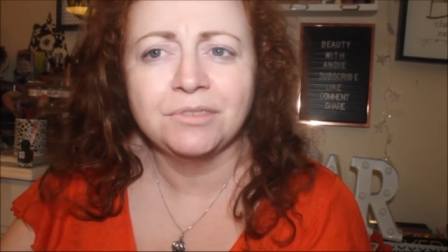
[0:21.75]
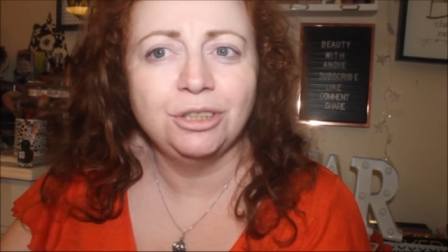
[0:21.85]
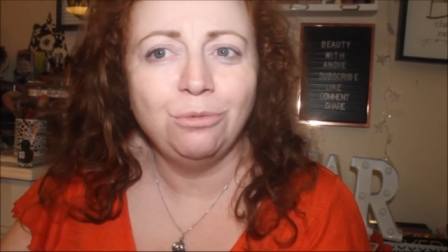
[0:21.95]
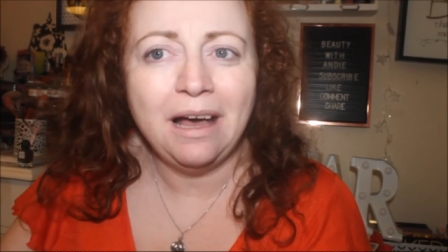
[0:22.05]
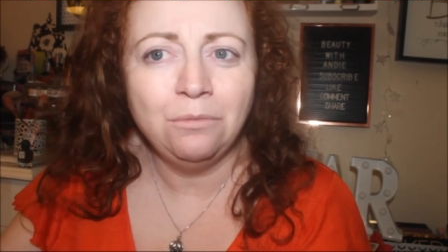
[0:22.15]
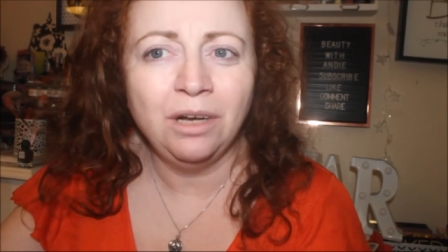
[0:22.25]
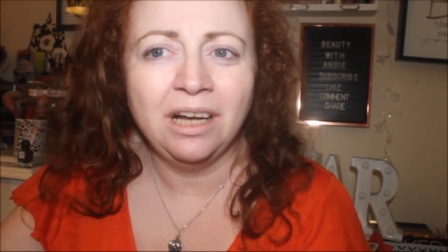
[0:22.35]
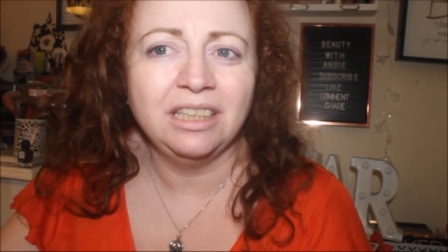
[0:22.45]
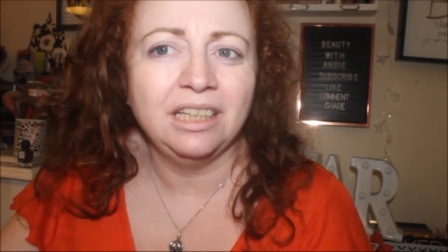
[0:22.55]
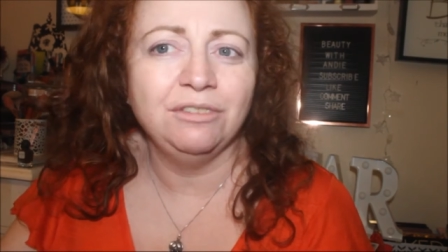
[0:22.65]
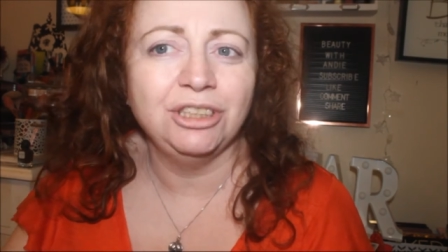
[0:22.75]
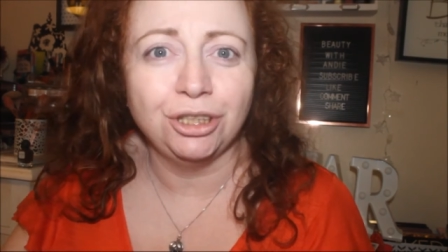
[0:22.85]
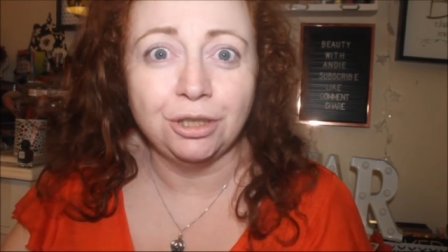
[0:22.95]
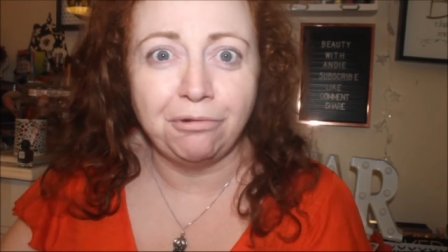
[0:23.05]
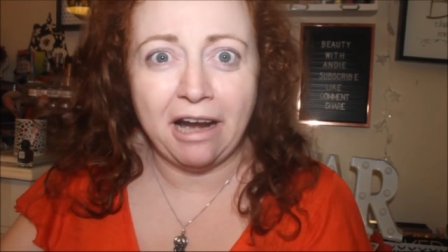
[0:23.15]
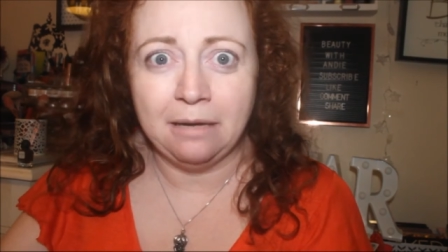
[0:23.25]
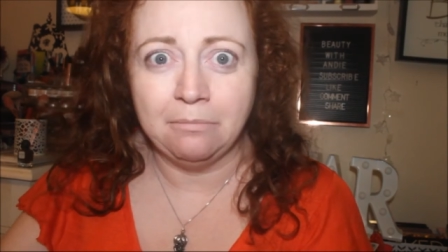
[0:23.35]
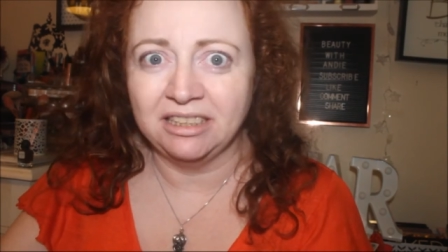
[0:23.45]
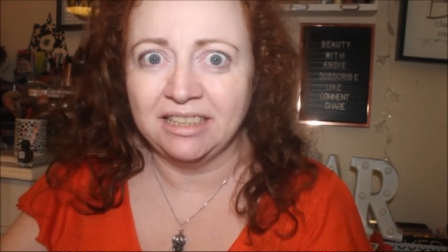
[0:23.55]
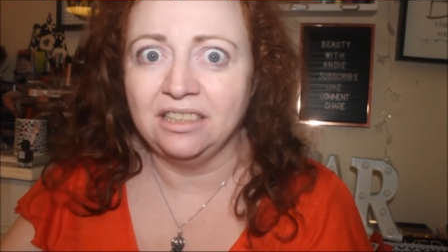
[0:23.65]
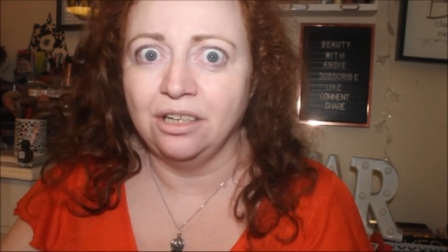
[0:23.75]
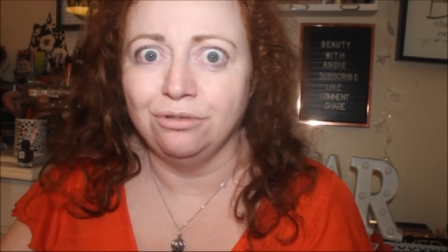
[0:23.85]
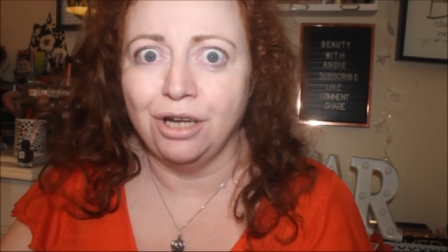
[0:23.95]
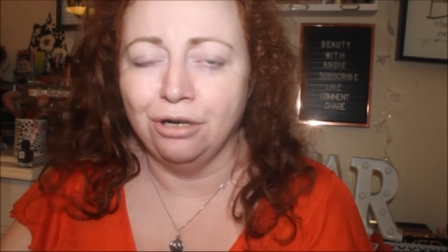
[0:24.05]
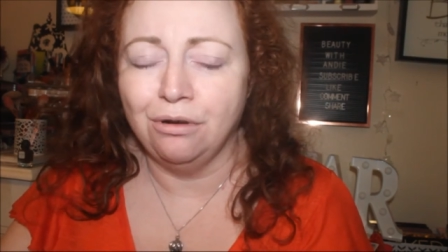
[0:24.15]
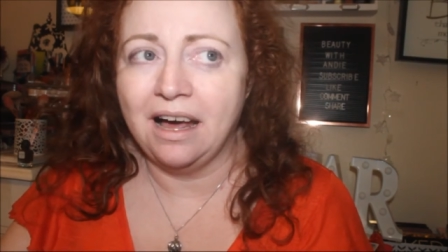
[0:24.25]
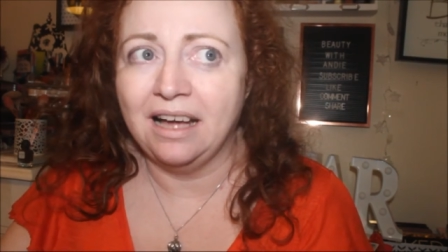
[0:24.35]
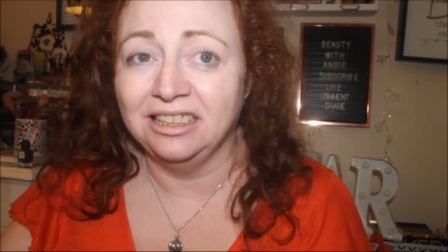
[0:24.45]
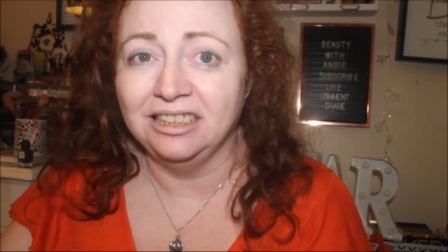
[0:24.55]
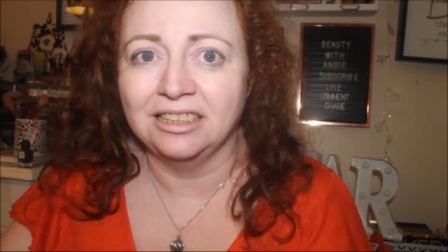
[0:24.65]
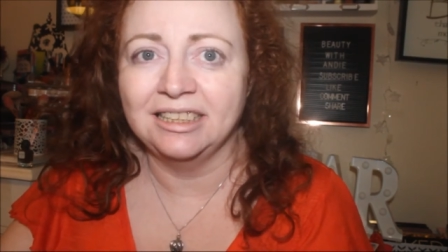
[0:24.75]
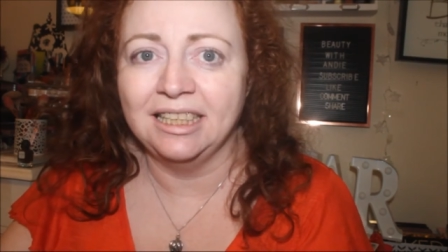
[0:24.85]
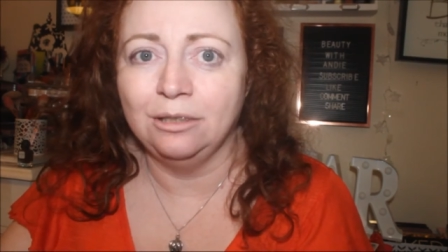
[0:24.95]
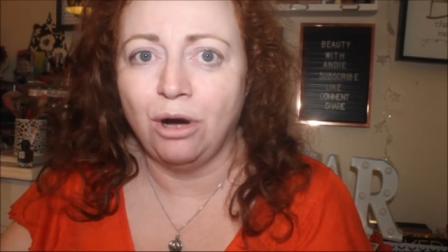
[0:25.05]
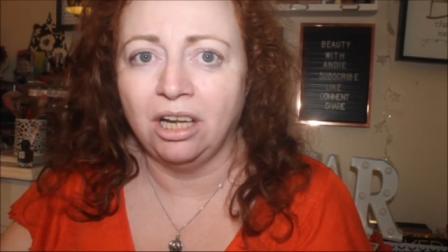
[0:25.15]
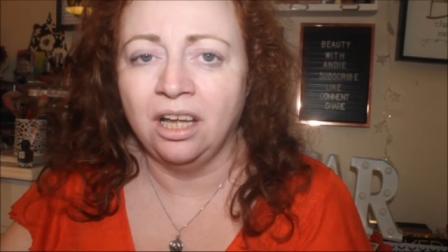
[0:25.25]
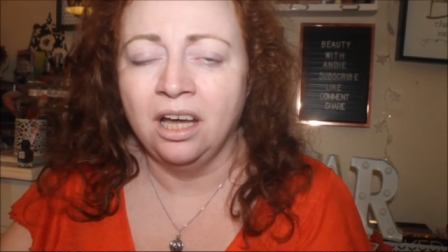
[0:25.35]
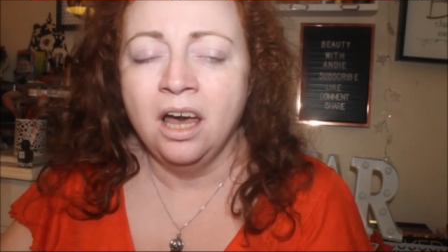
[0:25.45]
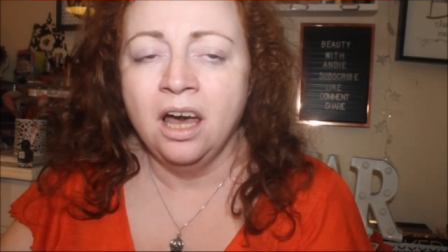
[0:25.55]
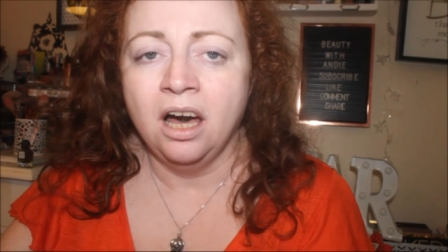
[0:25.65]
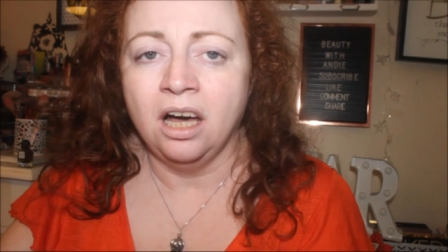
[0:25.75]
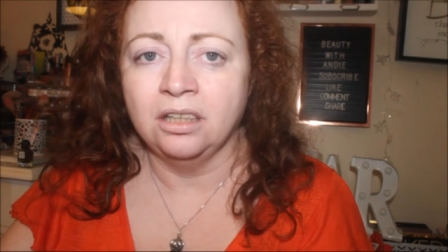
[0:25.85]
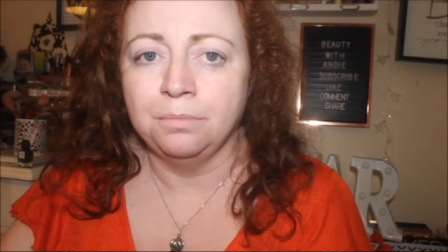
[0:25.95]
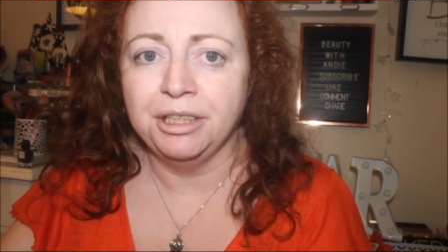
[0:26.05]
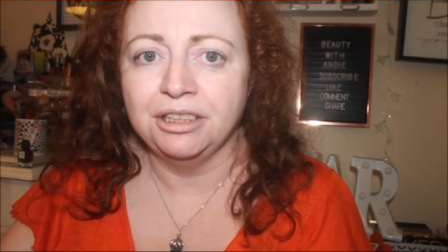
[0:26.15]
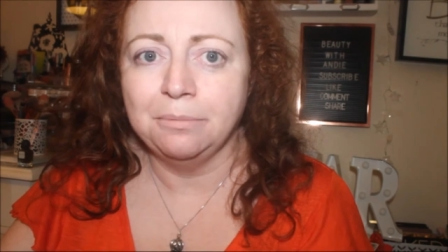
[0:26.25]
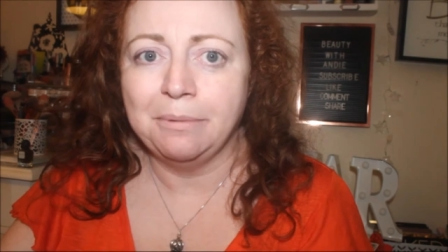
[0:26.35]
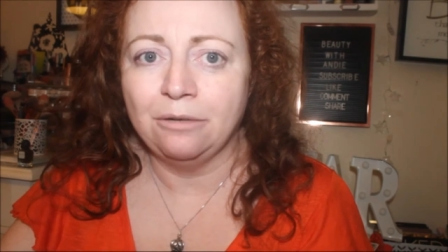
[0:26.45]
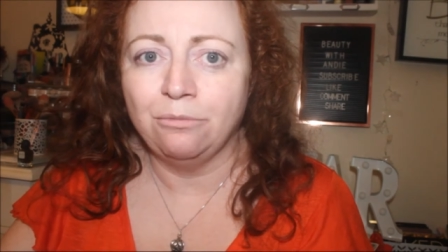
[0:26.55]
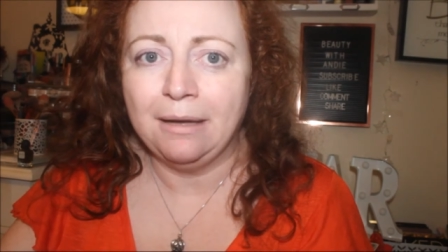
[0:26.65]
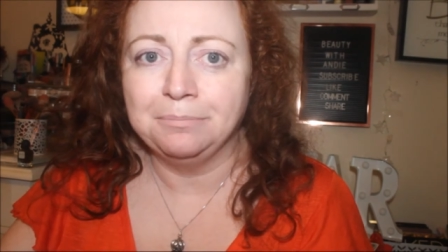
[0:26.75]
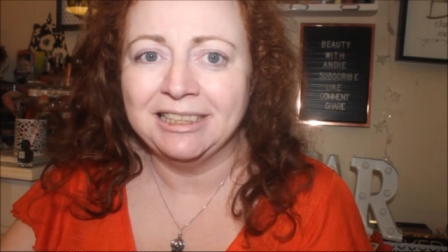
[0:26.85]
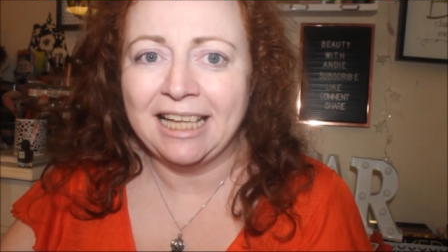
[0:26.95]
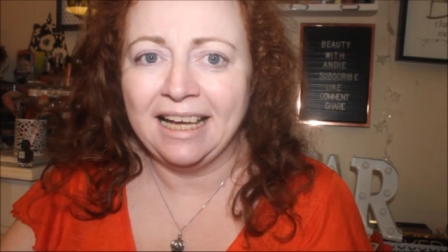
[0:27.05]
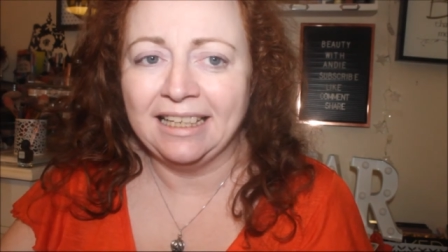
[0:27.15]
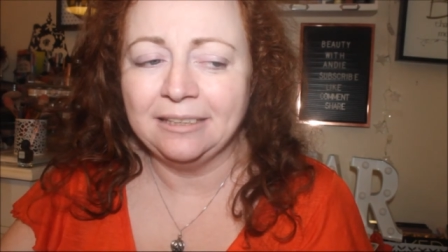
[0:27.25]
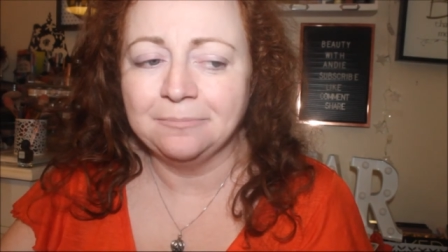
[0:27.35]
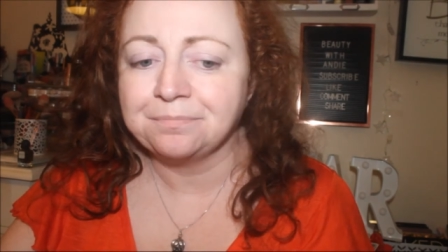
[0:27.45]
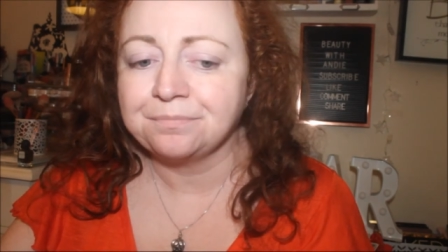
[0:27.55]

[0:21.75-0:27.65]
Do Wet n Wild even do primers? I don't know. I didn't see one on the Beauty Bay website.